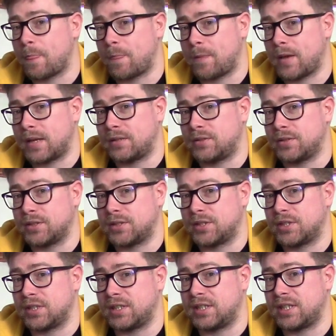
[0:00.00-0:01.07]
That does
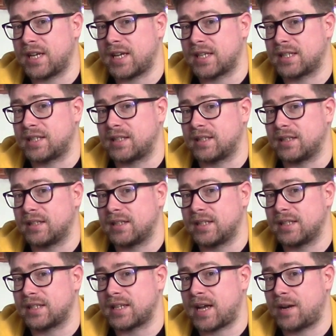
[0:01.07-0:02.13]
suggest that
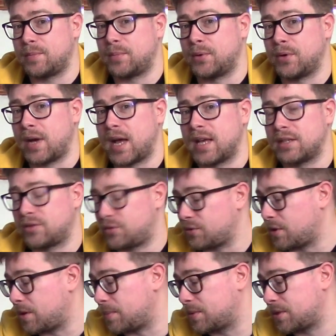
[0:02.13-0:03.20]
its output has
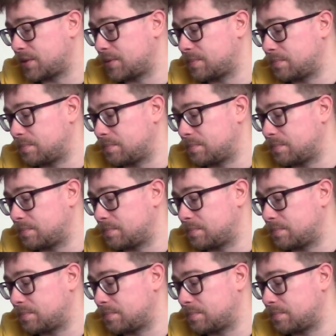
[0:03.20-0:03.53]
dropped